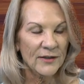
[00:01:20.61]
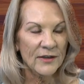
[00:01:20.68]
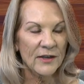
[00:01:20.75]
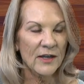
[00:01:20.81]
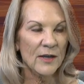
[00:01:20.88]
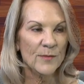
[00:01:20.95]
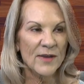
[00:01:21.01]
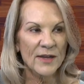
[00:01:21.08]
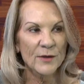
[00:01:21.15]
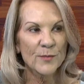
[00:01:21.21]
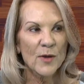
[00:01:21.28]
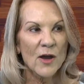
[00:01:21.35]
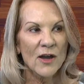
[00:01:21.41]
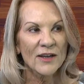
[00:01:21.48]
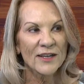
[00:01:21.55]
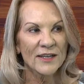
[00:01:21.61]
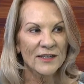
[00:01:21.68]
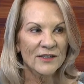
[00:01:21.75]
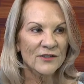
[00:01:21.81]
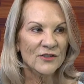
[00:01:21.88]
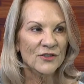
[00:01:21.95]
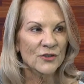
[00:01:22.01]
come out of
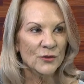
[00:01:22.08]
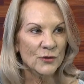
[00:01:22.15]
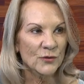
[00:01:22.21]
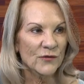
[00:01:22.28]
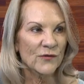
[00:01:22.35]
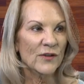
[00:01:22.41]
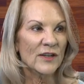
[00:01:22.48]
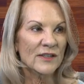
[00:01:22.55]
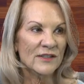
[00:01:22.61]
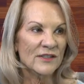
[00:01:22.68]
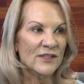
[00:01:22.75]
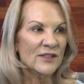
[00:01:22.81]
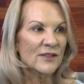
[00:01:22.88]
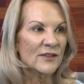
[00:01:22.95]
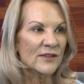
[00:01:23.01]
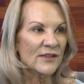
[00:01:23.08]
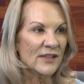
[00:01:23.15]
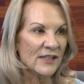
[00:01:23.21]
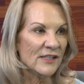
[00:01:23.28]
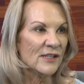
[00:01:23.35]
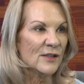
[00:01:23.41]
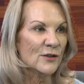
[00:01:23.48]
pocket to fund
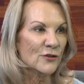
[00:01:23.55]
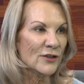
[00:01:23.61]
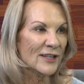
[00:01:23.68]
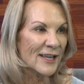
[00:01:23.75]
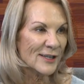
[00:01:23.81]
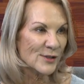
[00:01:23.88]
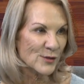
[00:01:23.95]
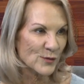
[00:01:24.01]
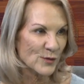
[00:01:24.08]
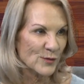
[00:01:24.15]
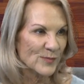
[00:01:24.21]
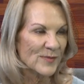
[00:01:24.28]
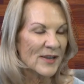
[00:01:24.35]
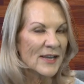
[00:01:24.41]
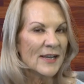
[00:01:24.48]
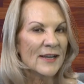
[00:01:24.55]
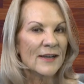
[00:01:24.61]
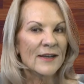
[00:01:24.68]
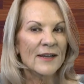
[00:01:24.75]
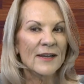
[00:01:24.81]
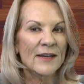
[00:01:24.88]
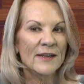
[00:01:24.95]
things oh, in their classroom.
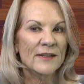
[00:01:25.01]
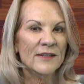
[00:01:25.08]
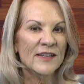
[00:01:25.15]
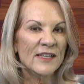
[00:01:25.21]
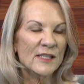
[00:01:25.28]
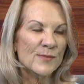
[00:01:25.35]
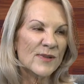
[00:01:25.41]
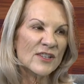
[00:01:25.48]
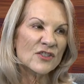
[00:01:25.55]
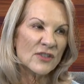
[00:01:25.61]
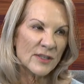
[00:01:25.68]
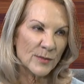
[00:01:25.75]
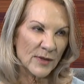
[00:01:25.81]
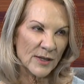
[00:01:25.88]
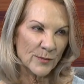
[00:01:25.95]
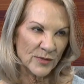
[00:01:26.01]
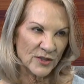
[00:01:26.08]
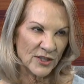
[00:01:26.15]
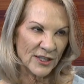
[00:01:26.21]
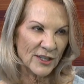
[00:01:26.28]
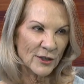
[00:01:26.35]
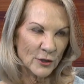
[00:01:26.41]
And especially in
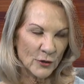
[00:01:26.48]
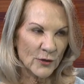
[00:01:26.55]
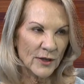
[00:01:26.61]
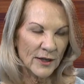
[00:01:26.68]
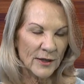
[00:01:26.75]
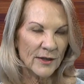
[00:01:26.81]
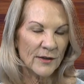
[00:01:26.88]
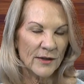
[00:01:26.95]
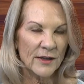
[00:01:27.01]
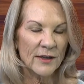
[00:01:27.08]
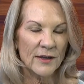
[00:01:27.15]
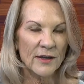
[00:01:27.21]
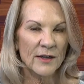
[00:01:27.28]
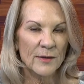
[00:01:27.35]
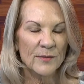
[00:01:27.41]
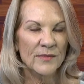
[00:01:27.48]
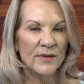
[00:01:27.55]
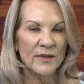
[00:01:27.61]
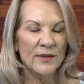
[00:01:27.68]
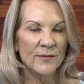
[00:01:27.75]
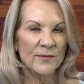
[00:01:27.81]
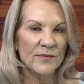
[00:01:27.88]
particular, it, um,
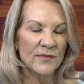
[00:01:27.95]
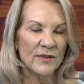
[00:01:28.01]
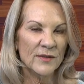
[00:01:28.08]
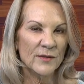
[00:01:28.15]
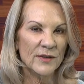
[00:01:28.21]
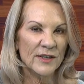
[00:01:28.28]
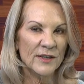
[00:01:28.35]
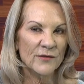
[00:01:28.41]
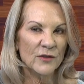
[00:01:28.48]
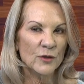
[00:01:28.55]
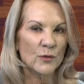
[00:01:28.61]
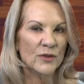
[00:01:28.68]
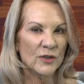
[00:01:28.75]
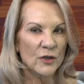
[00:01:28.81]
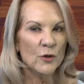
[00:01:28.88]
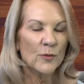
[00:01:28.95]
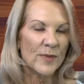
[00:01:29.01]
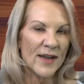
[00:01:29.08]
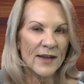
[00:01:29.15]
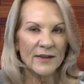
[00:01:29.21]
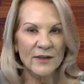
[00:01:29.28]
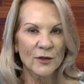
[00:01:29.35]
if you were to go
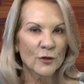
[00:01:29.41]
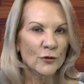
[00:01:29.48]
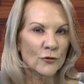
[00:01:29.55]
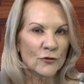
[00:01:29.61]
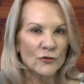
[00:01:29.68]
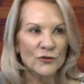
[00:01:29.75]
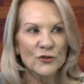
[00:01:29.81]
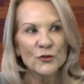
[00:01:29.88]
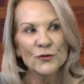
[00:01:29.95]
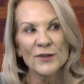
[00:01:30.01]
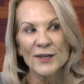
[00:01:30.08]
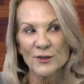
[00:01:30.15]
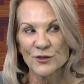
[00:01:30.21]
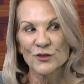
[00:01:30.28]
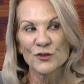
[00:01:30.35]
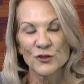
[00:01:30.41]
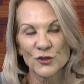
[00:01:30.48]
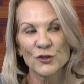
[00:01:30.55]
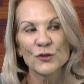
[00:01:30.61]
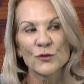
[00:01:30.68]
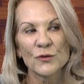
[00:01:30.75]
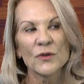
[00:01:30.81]
back and Google
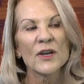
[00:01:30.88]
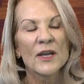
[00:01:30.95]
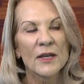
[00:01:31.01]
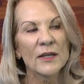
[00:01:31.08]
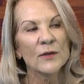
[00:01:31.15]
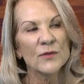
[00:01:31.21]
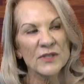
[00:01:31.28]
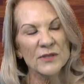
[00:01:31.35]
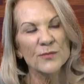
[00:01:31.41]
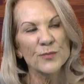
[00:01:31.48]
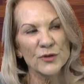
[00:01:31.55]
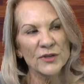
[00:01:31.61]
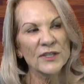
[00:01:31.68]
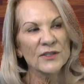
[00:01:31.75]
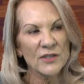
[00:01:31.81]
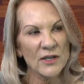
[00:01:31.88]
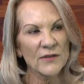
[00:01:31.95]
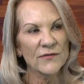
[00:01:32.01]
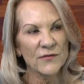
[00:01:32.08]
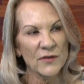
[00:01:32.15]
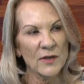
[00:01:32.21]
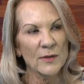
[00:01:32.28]
2002, it was a pretty
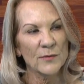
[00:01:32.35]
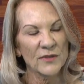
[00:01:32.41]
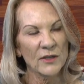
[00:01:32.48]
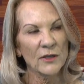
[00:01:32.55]
tough, um,